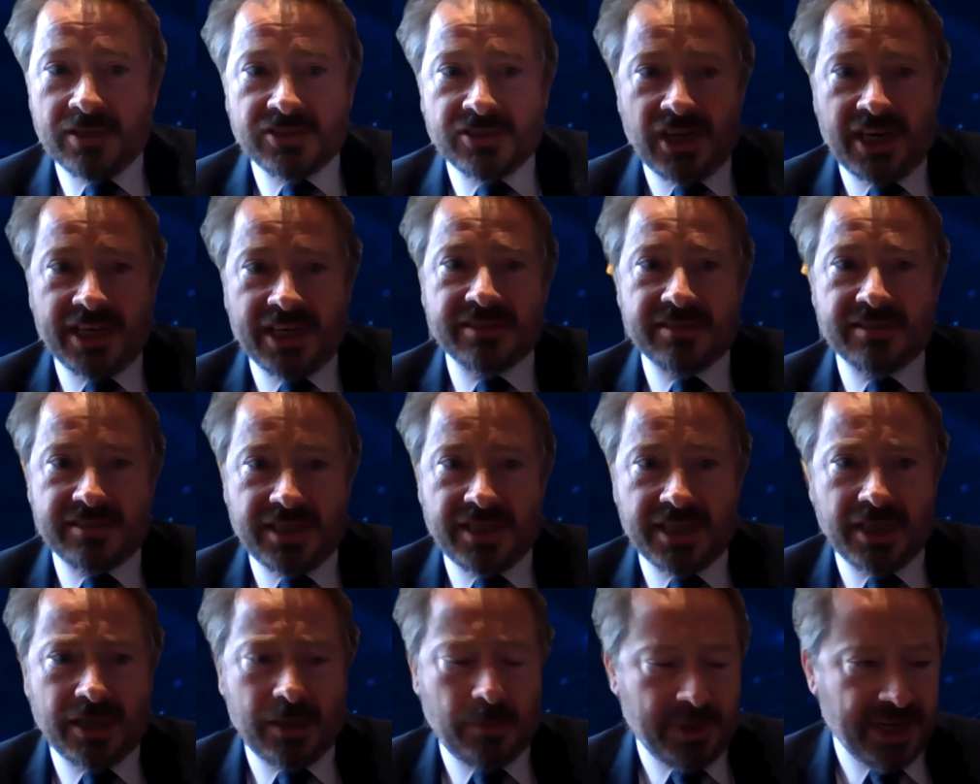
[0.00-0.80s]
So let's
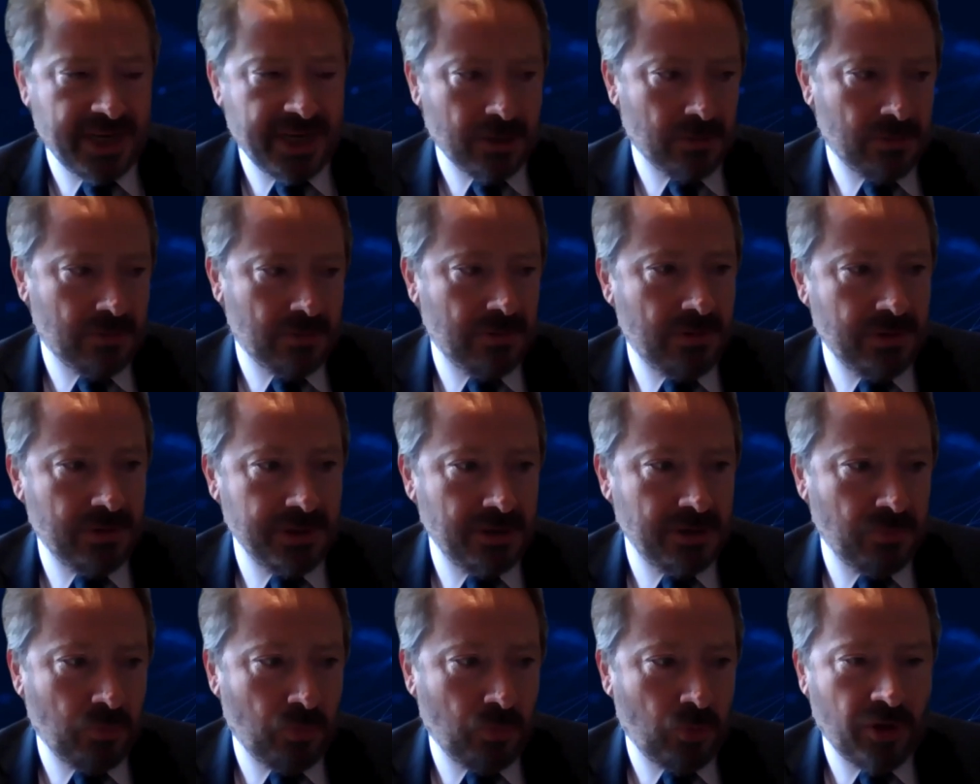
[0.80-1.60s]
think about
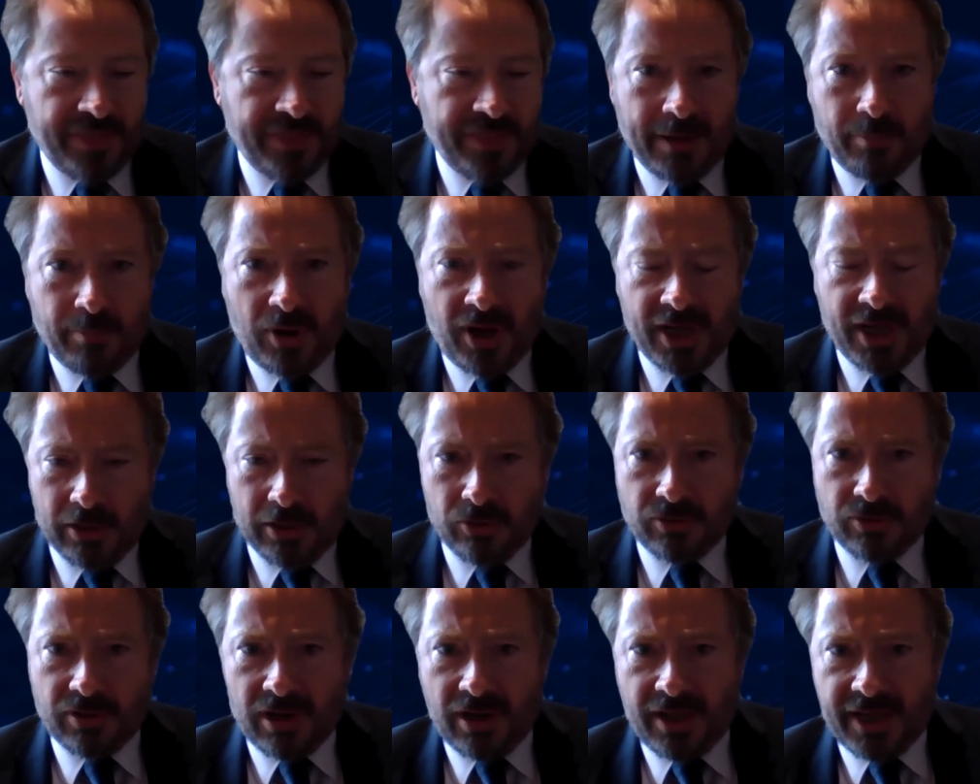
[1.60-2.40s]
what that might
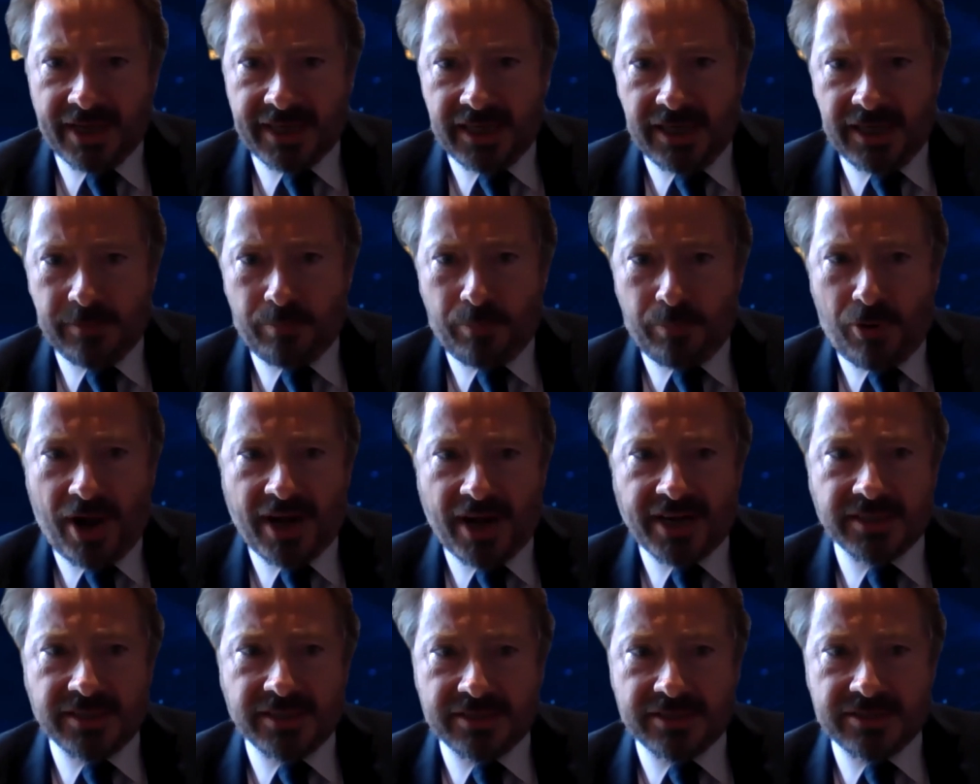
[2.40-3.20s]
look like in
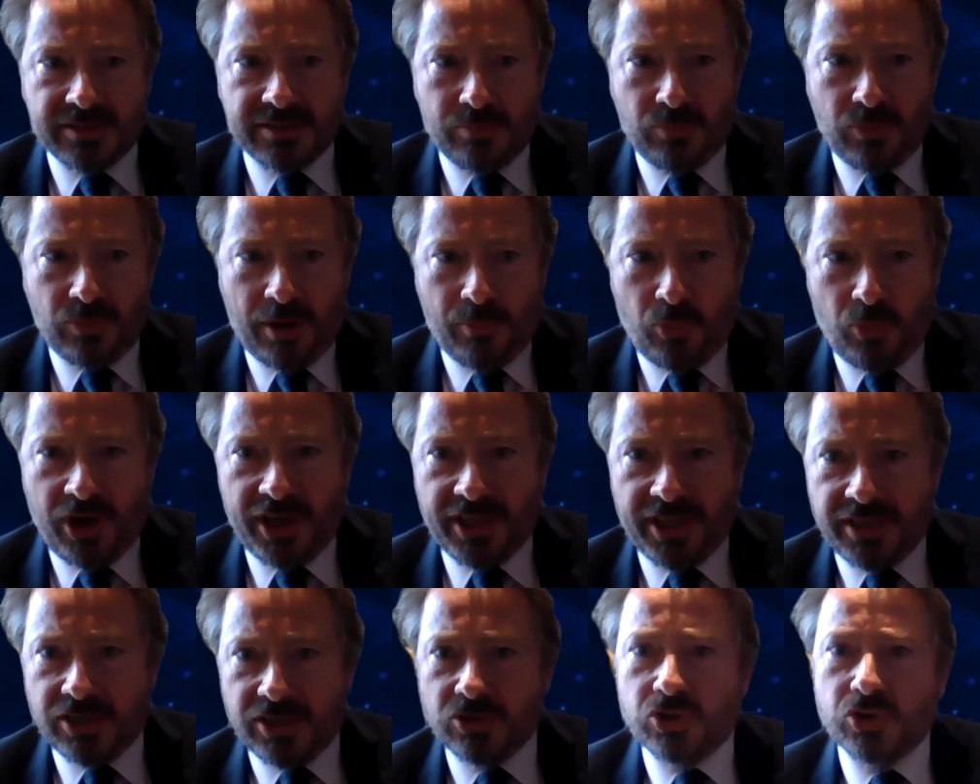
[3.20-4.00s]
practice and
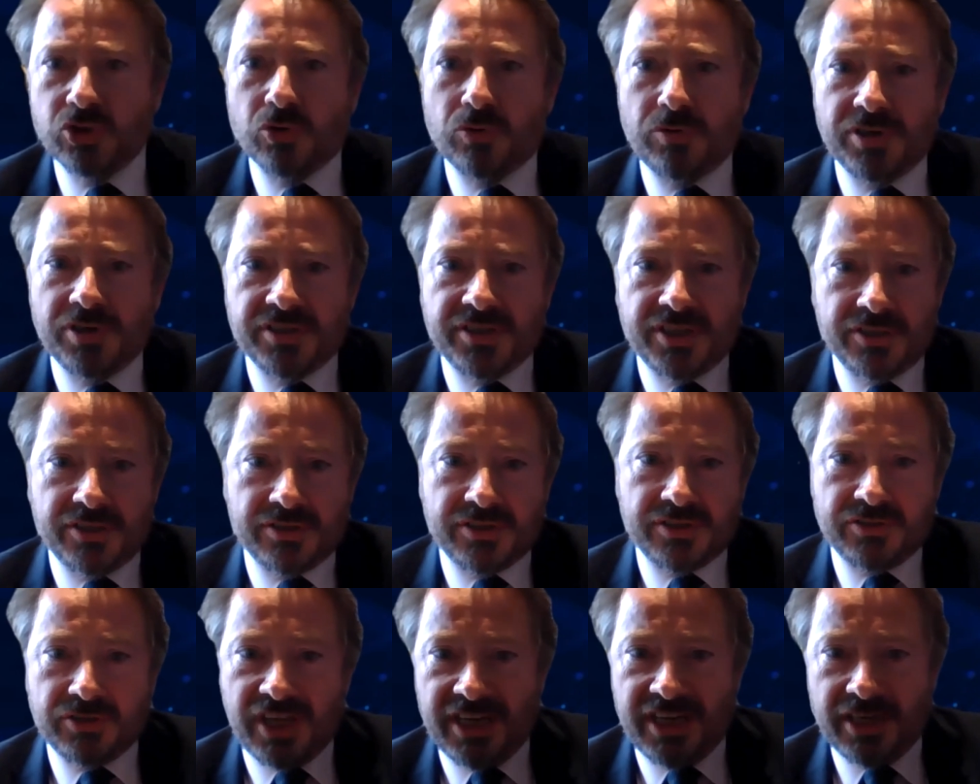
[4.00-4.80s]
where the insurance
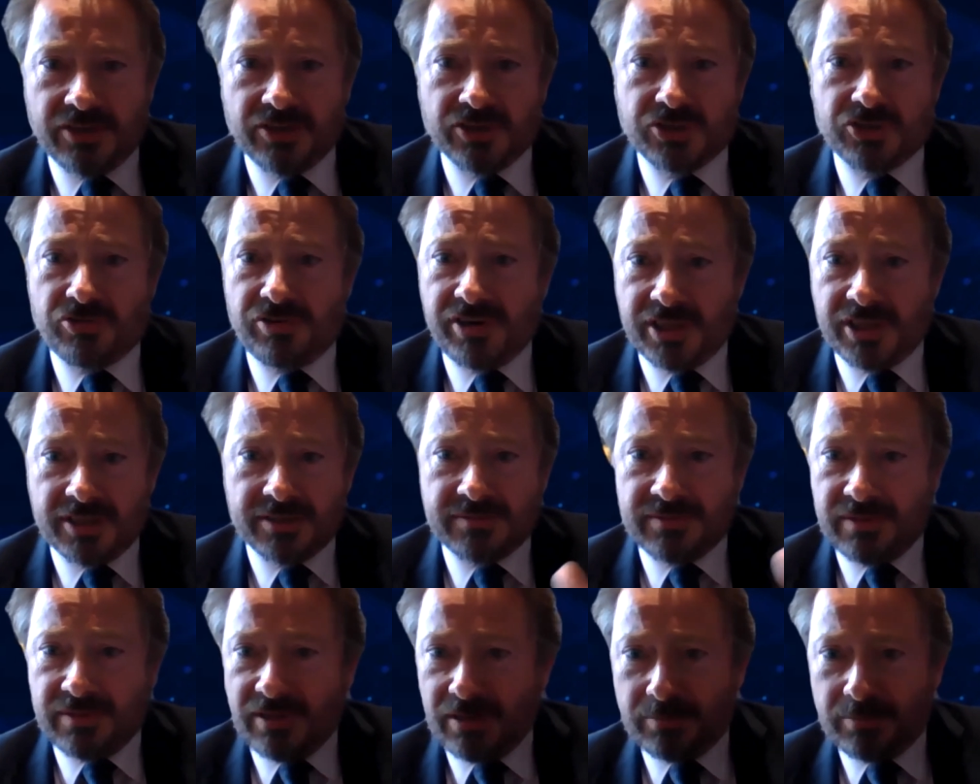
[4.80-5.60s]
industry,
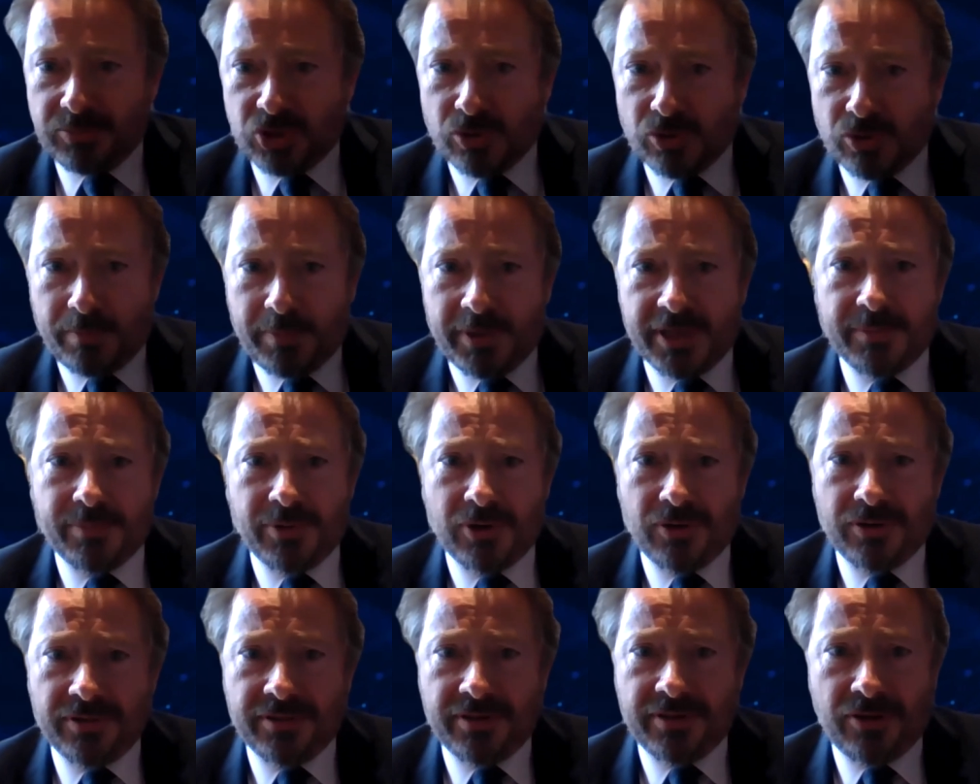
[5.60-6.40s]
I'm sure the
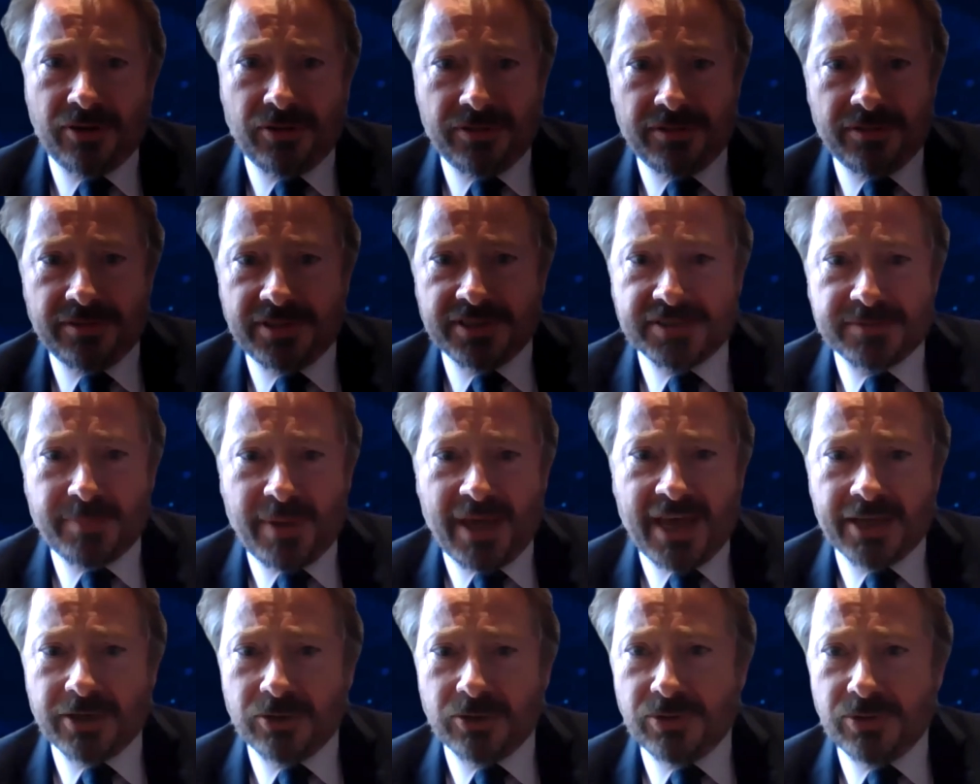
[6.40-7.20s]
people on this
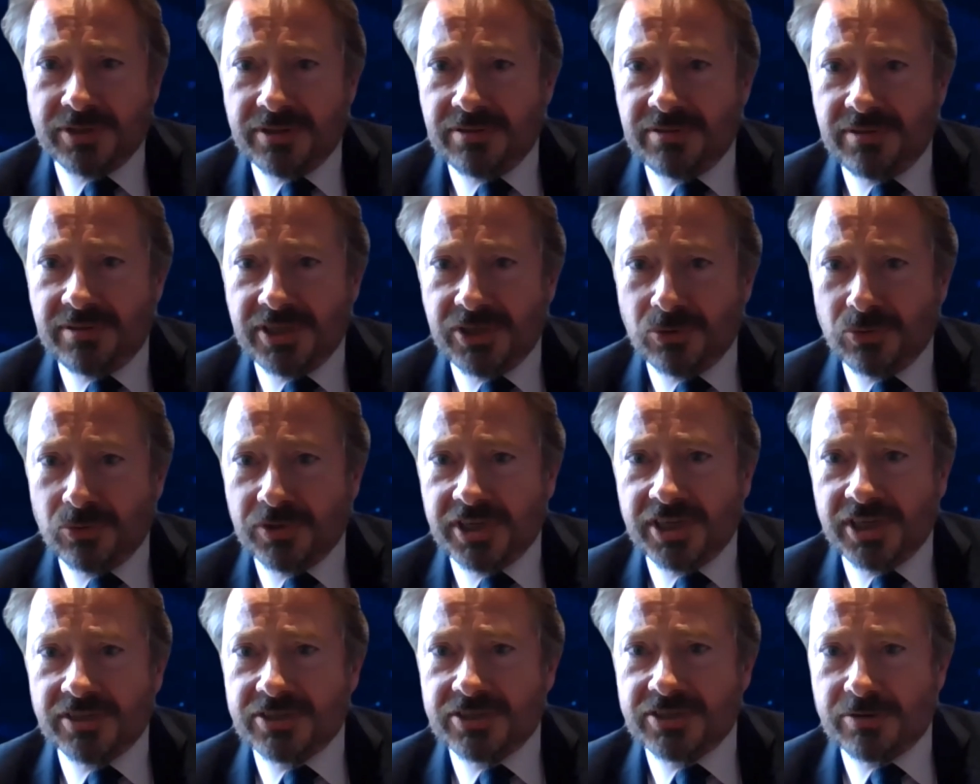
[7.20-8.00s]
panel and the
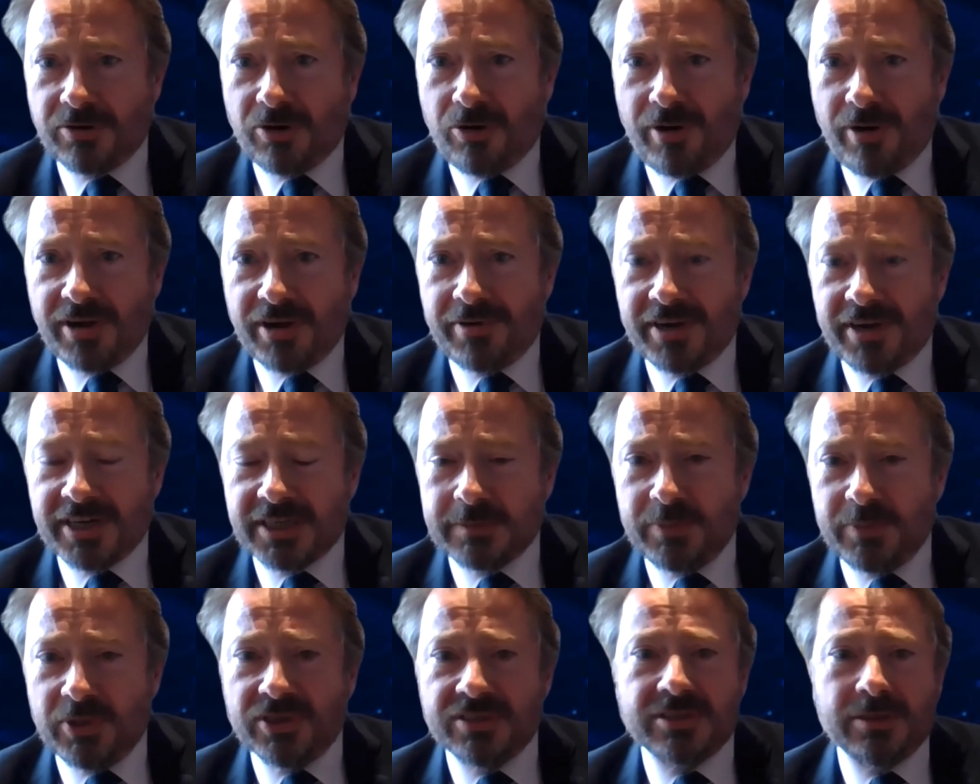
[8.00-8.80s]
audience are greater
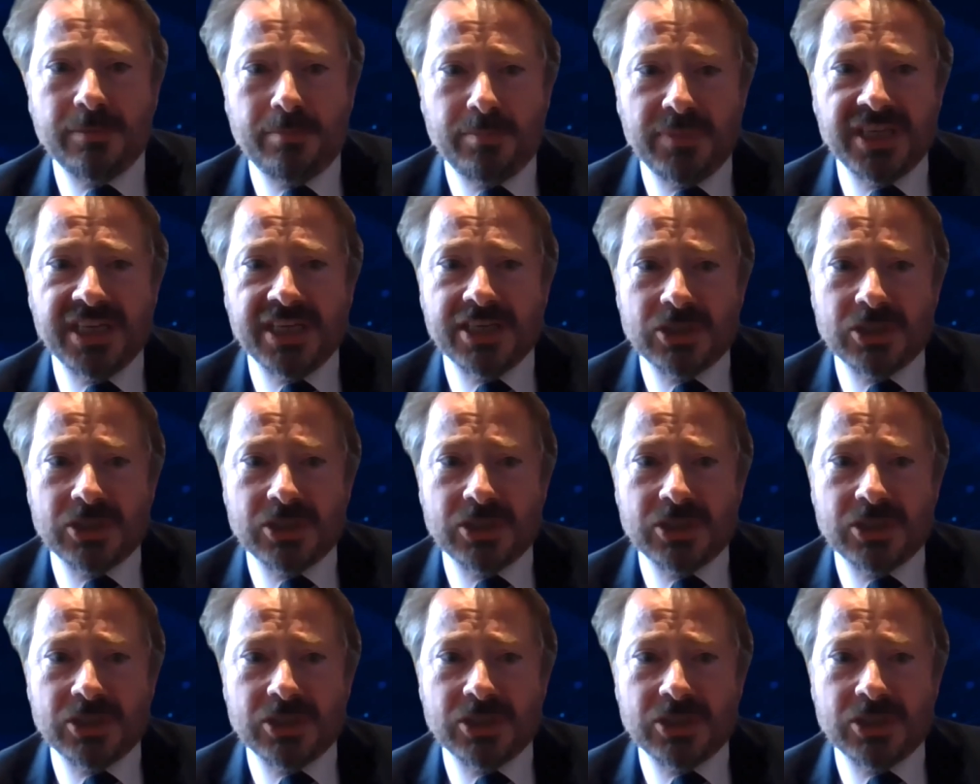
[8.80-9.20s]
experts than me.